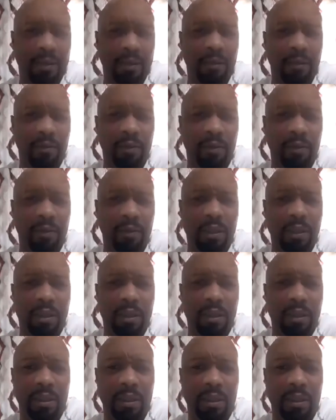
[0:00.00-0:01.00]
people.
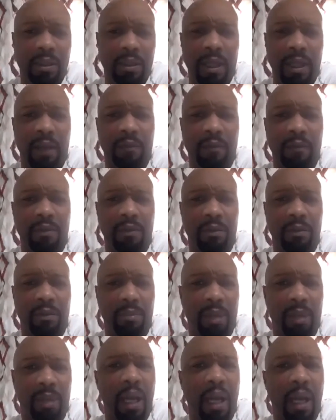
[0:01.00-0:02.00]
But then I'm also
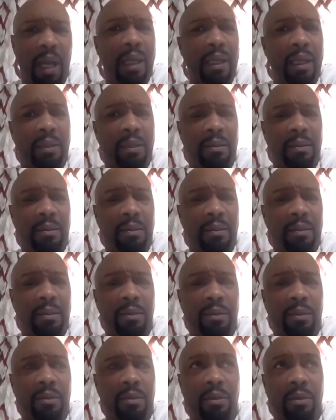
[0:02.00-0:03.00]
becoming a
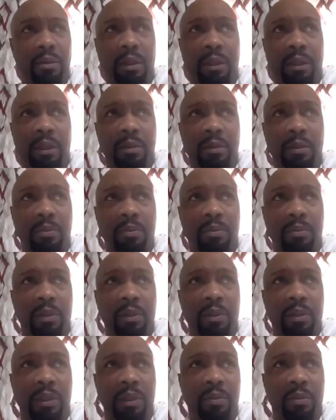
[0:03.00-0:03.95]
I love this.